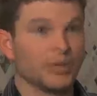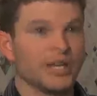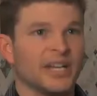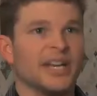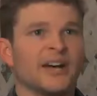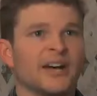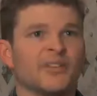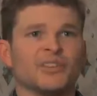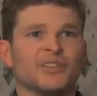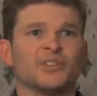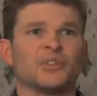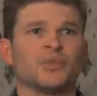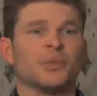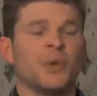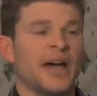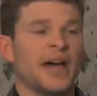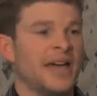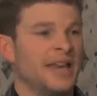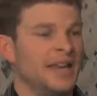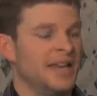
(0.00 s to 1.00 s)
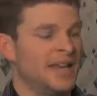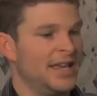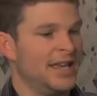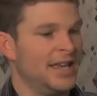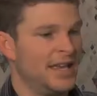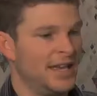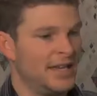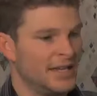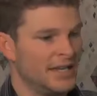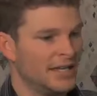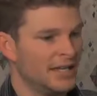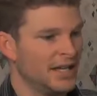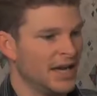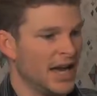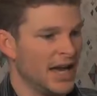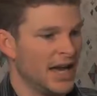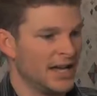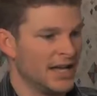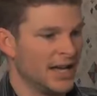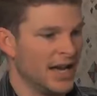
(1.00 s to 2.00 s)
breaking out in a sweat.
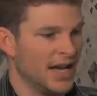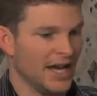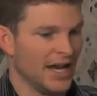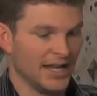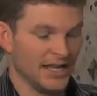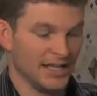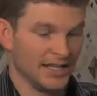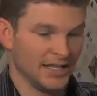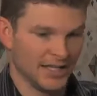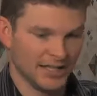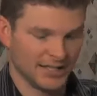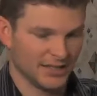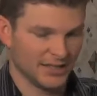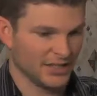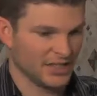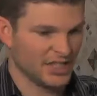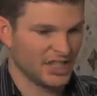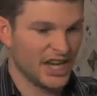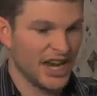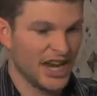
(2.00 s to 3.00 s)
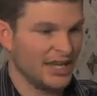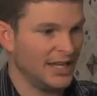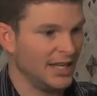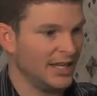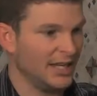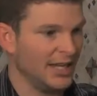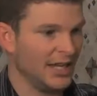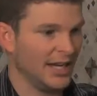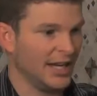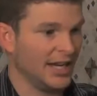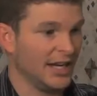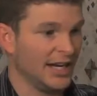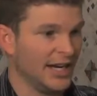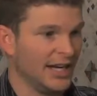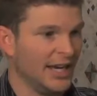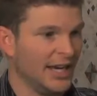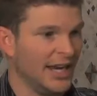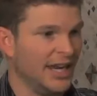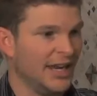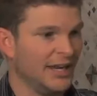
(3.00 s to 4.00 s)
I start shaking and, and I
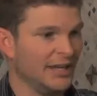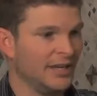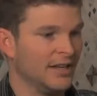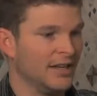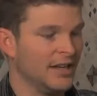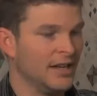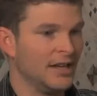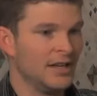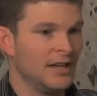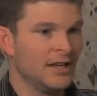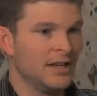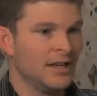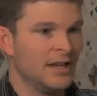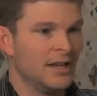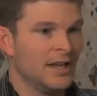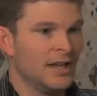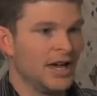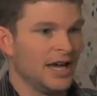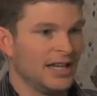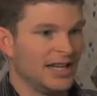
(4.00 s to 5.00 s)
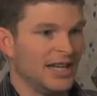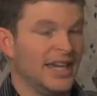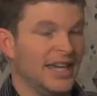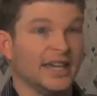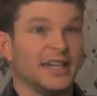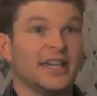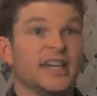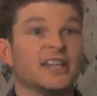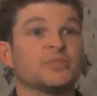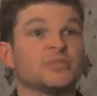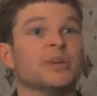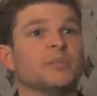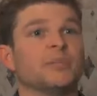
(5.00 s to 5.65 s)
can't, I can't catch